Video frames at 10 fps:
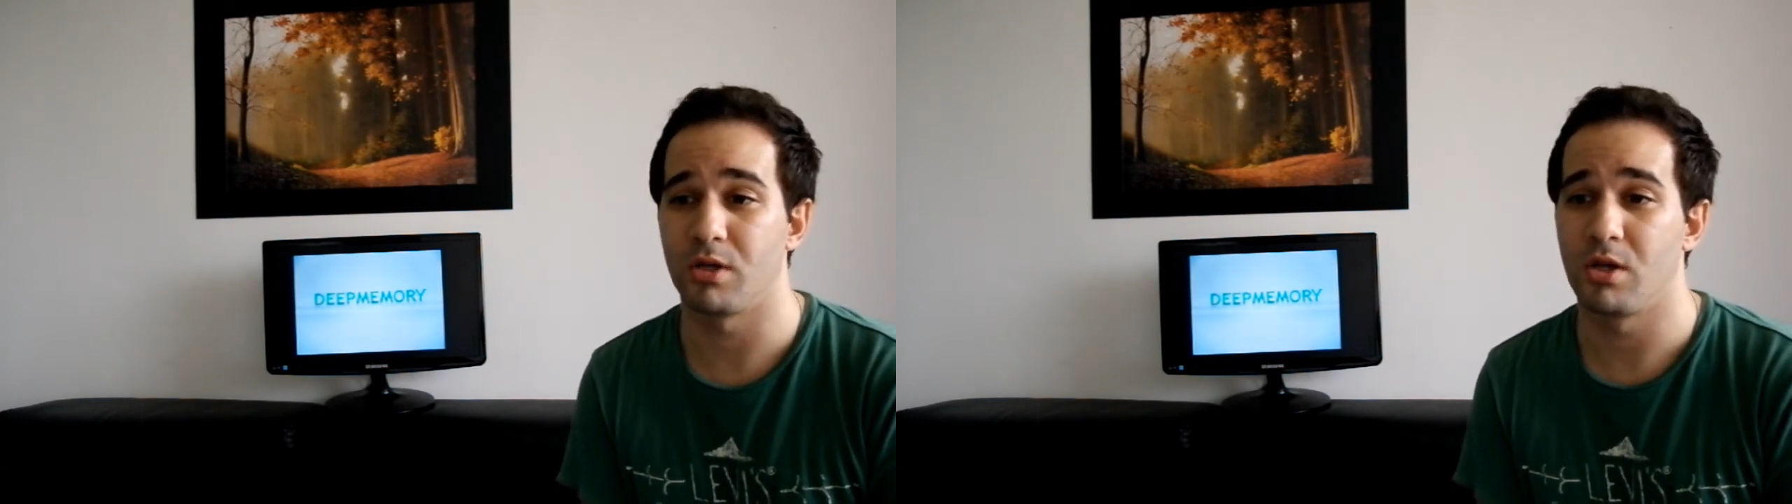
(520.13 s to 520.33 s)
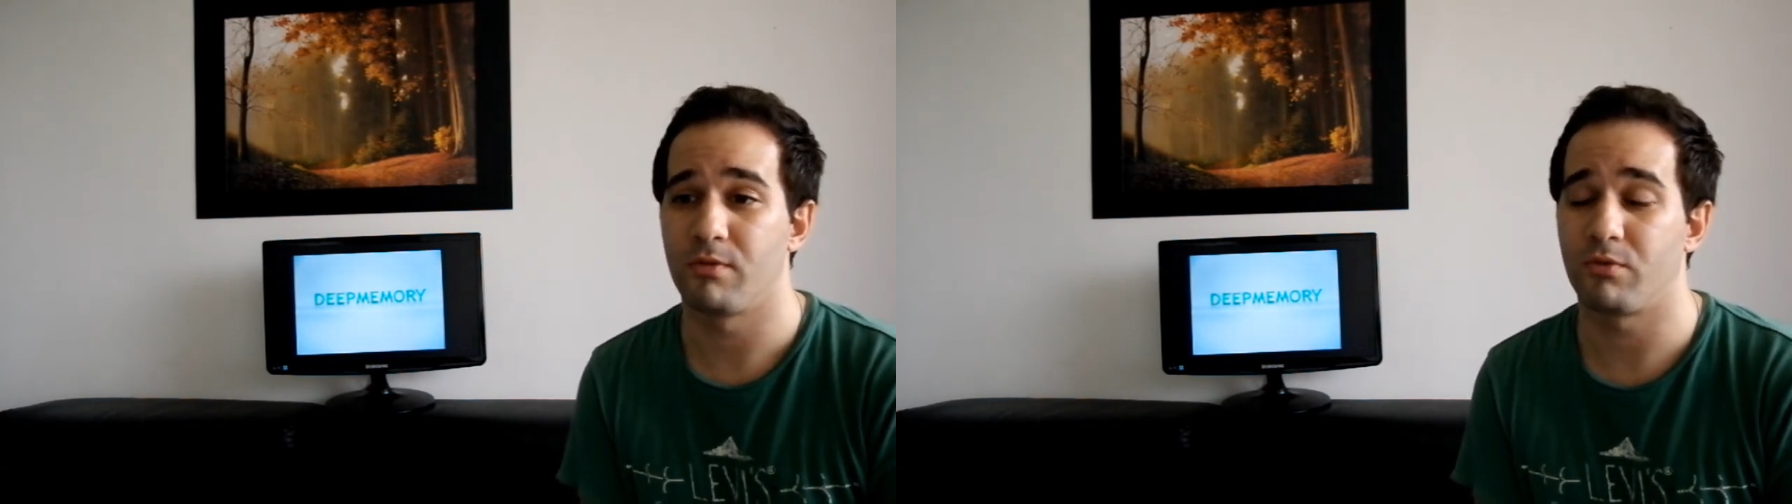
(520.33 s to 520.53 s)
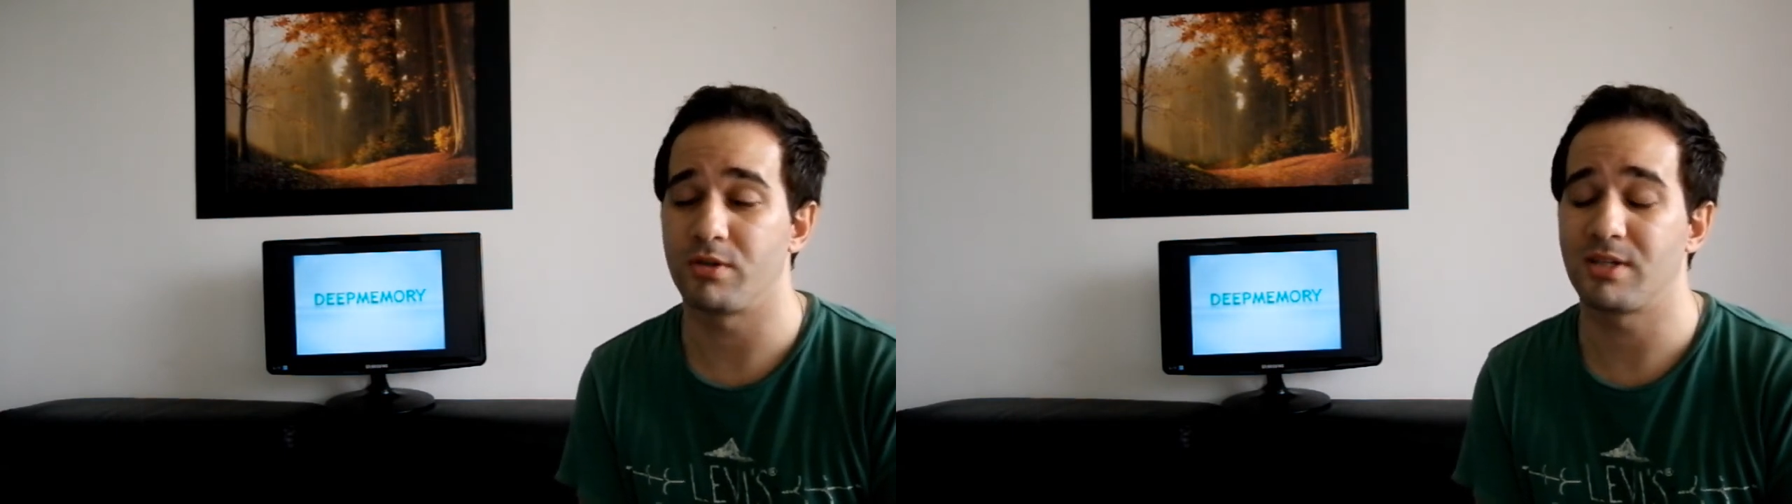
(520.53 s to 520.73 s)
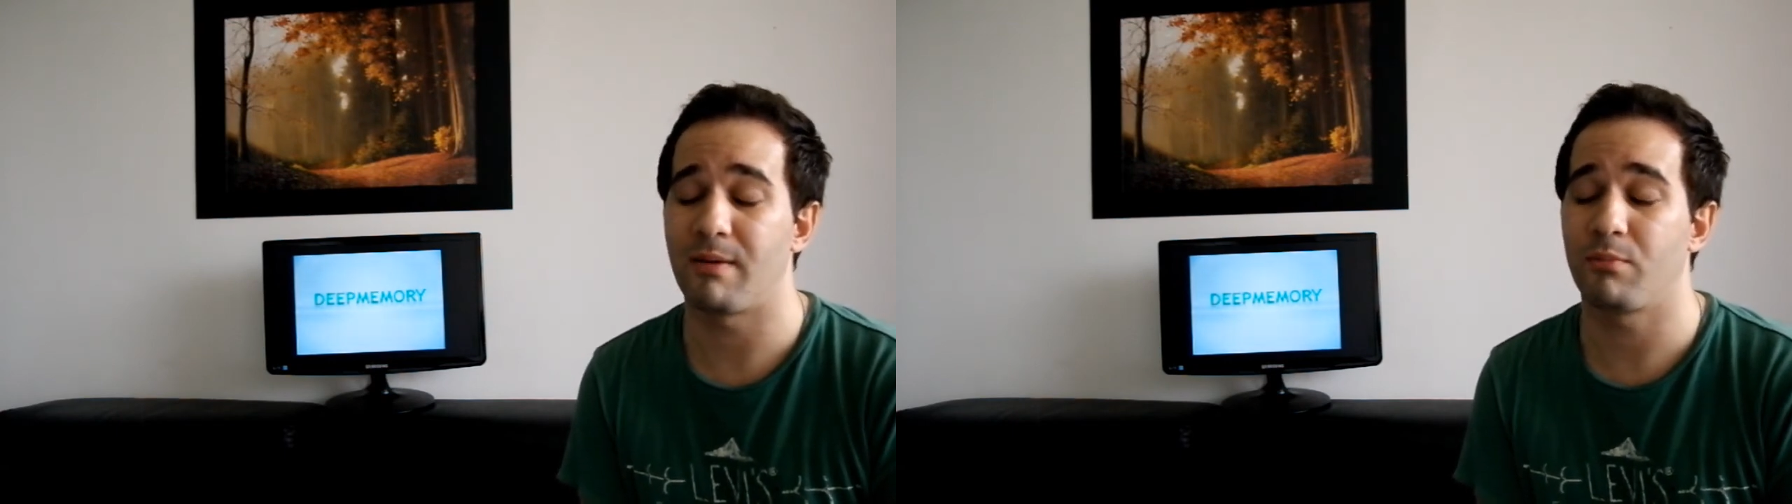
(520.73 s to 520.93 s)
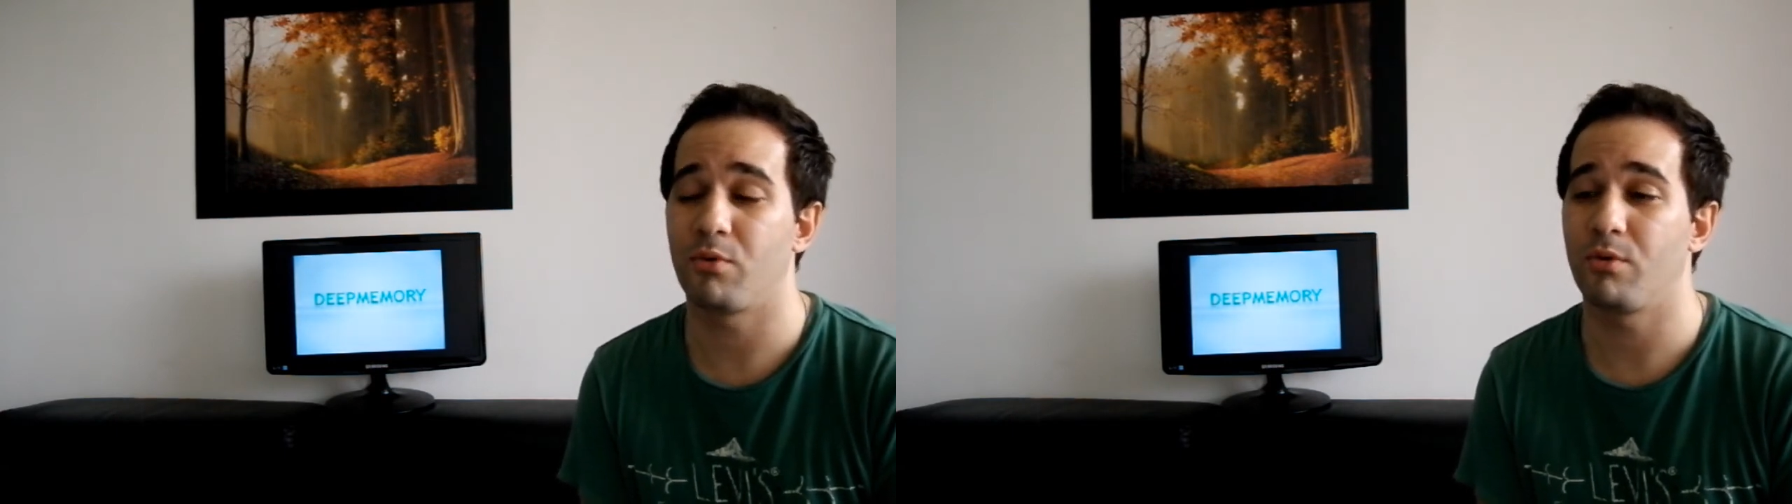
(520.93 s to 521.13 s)
For
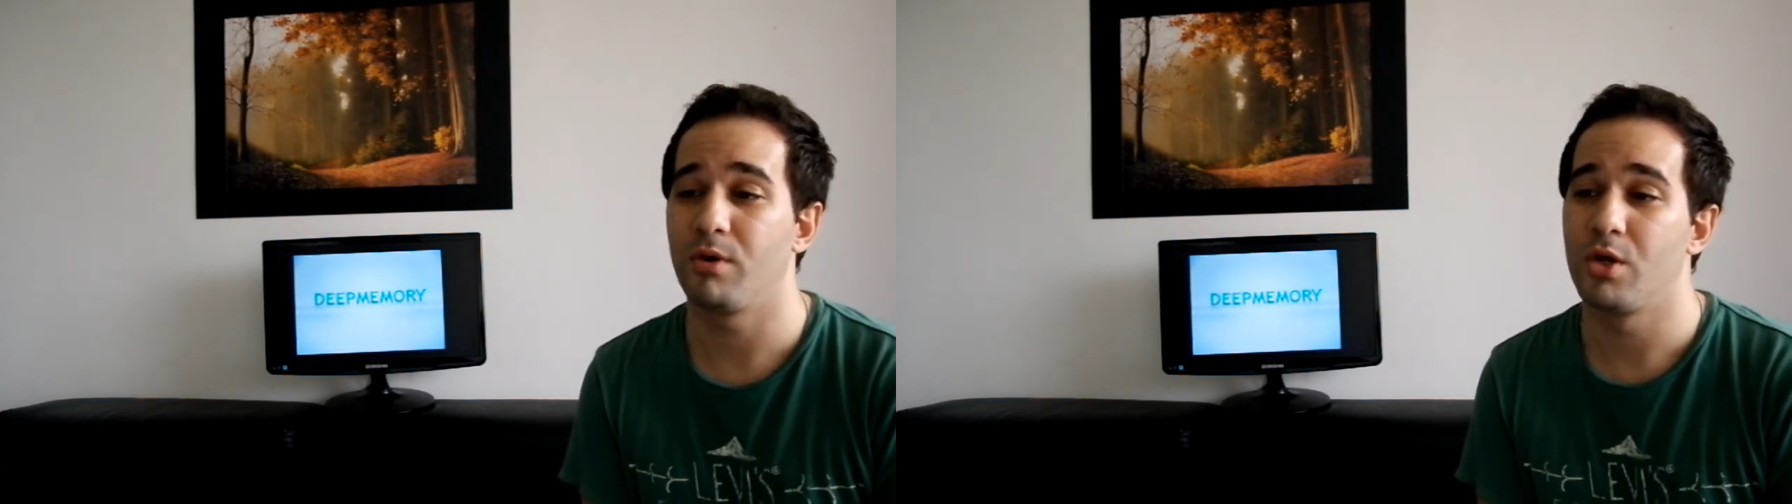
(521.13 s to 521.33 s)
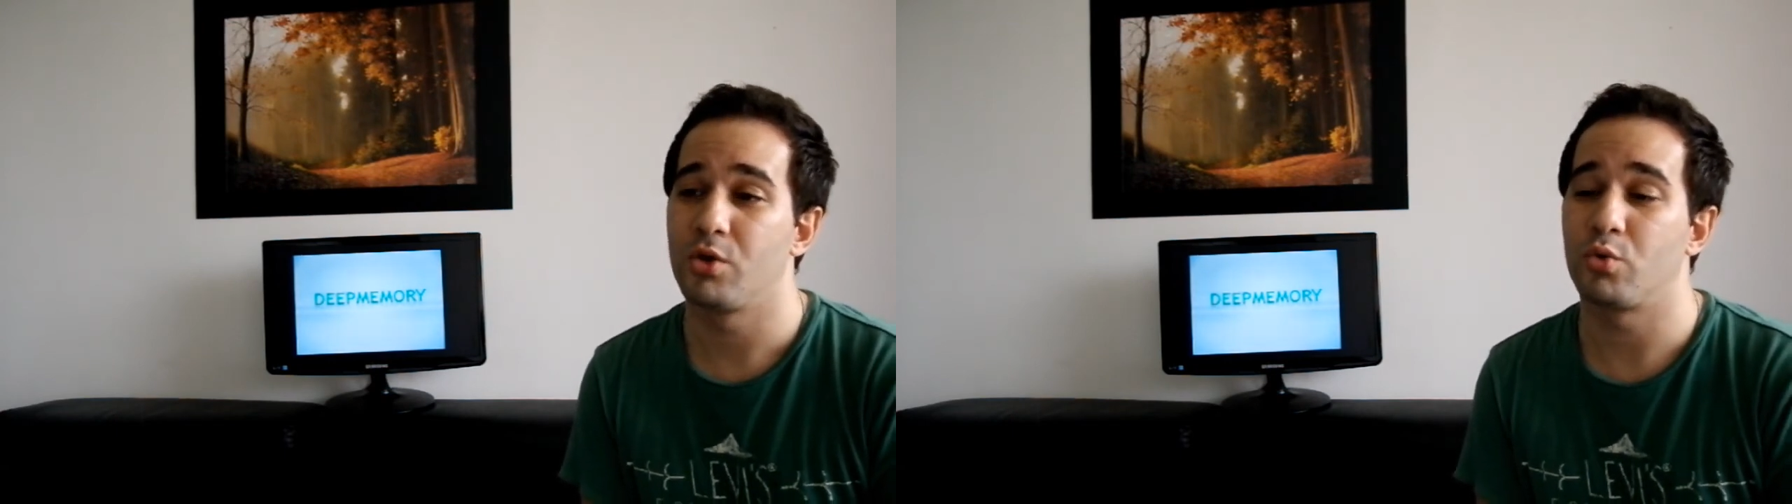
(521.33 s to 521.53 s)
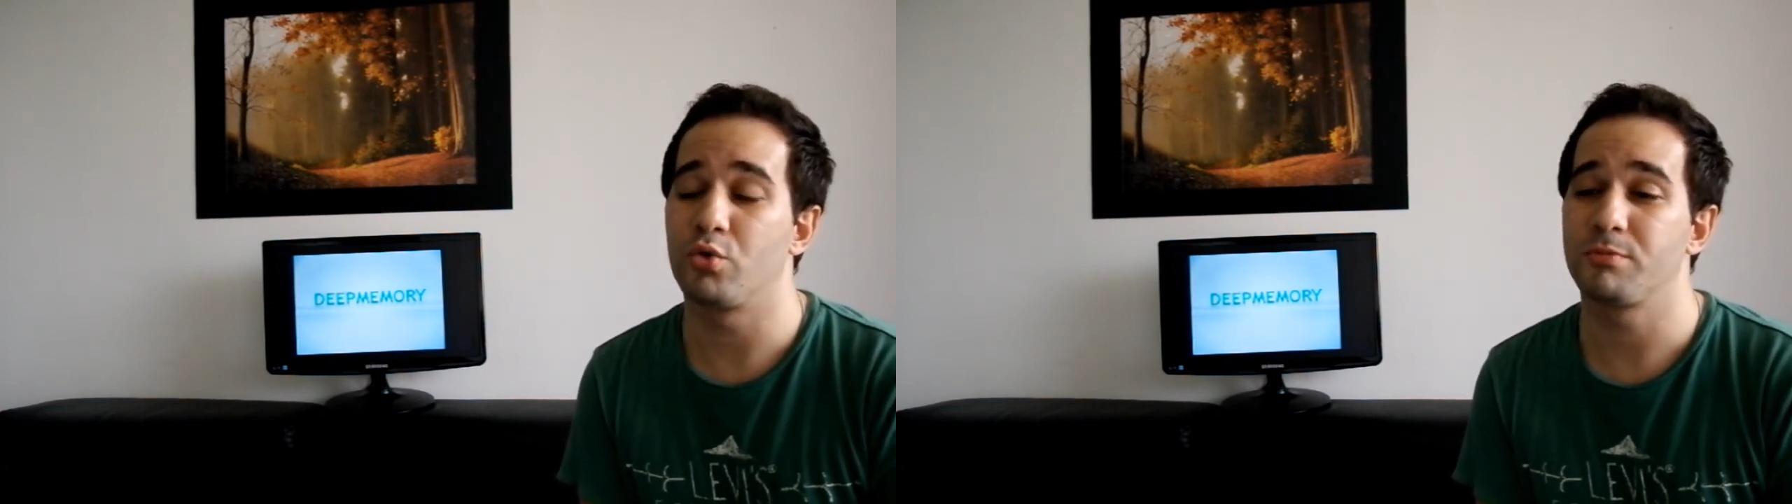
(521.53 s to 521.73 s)
example, those